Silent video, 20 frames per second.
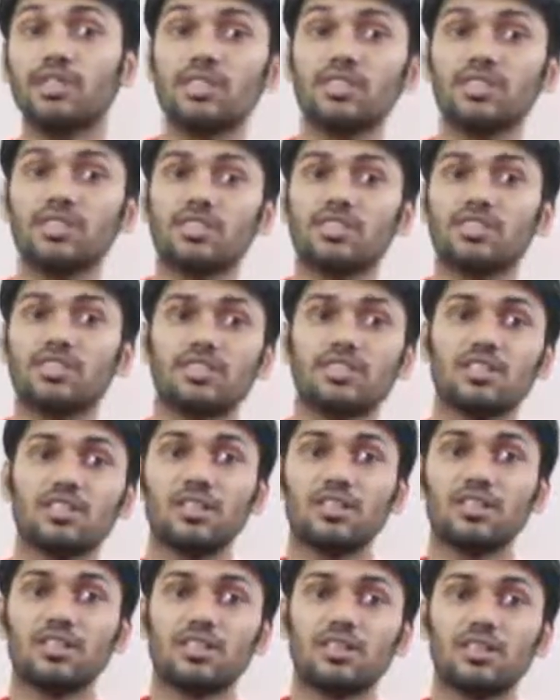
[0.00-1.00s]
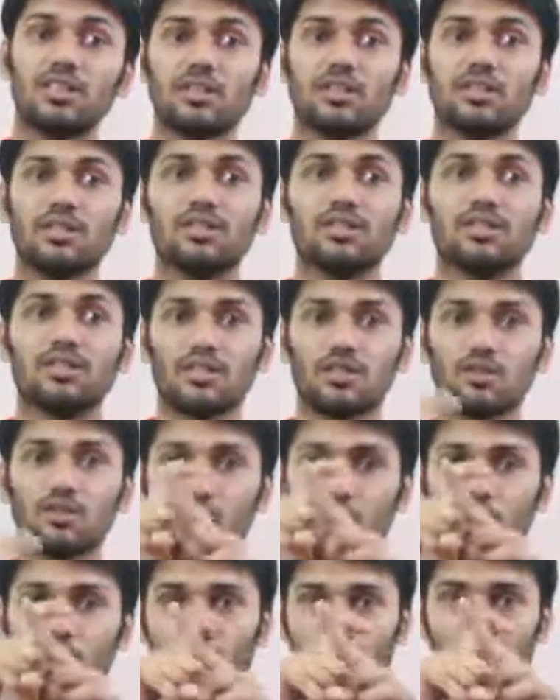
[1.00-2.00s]
This
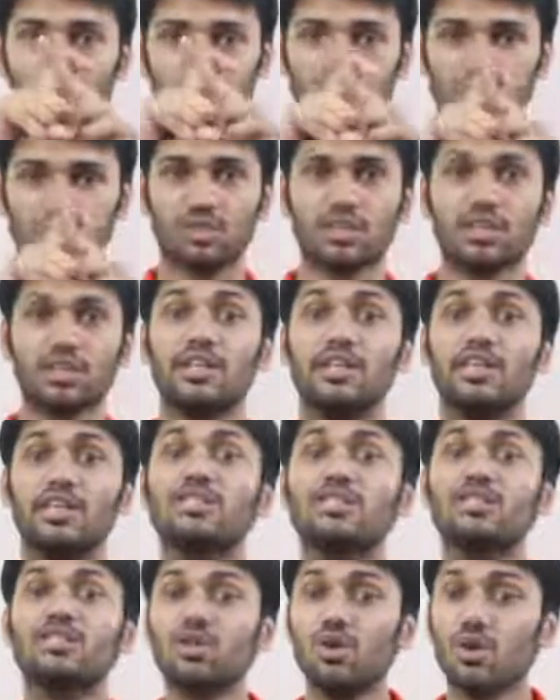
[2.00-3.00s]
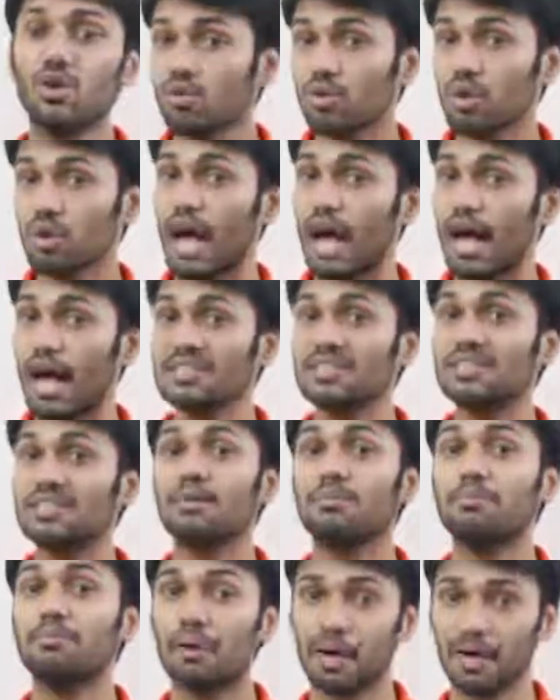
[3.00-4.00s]
cross is known
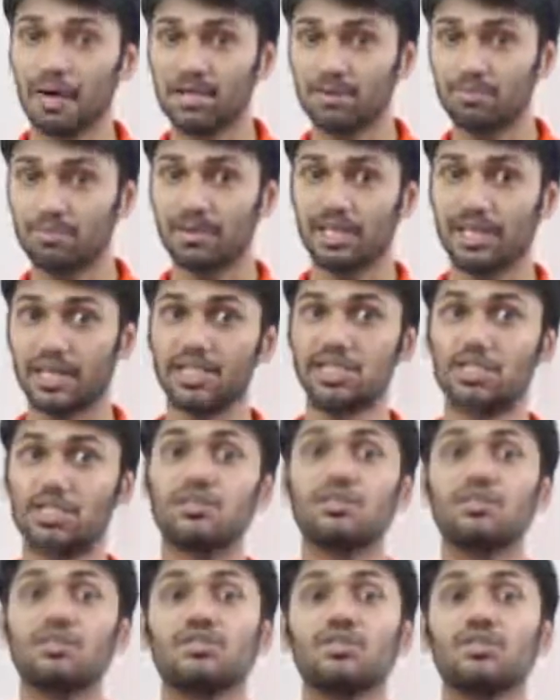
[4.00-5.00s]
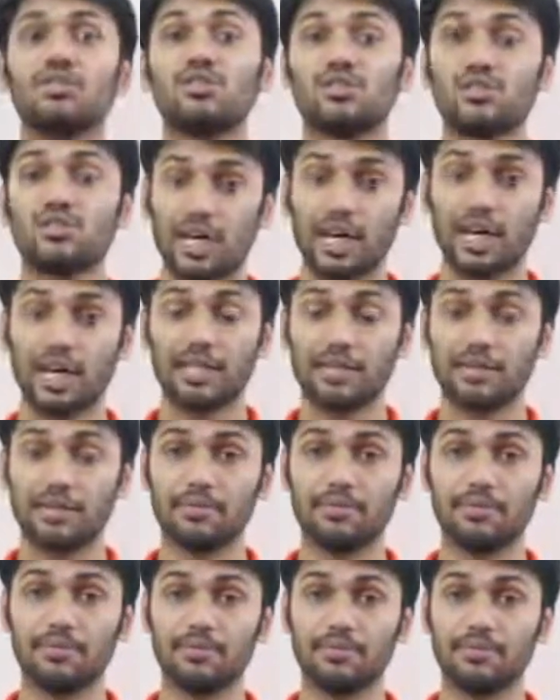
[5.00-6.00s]
as the multiplication
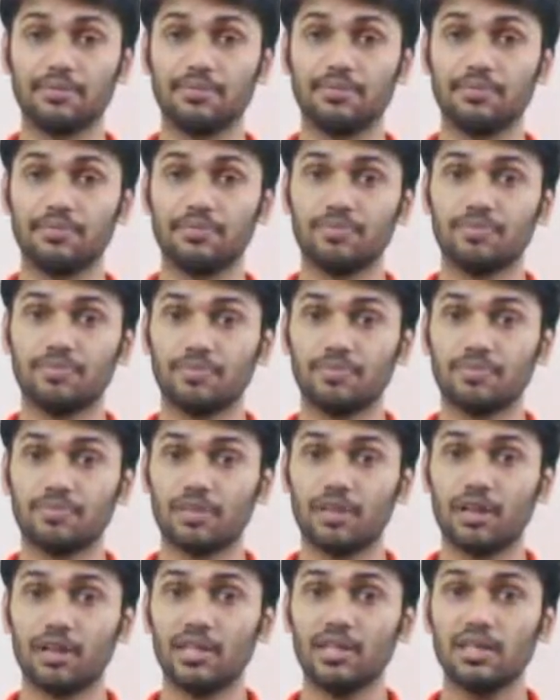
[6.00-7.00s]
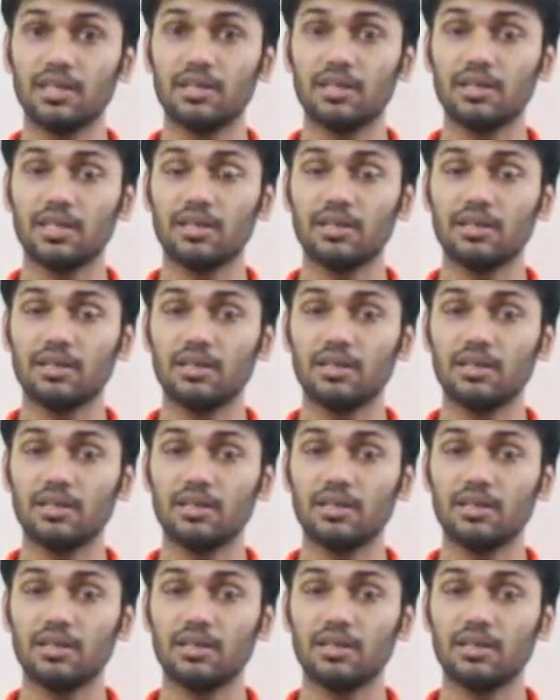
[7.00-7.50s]
sign, right?